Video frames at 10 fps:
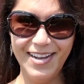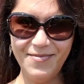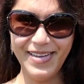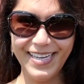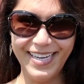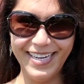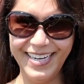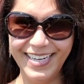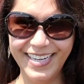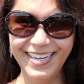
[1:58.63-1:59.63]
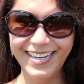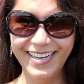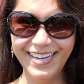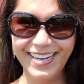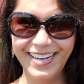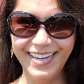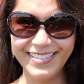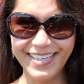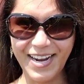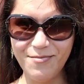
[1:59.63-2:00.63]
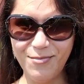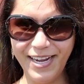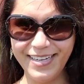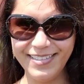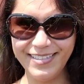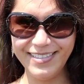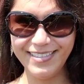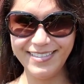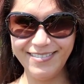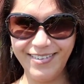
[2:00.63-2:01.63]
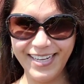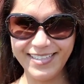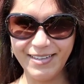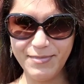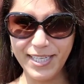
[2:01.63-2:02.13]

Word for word: oh my god it's like I'm right right I'm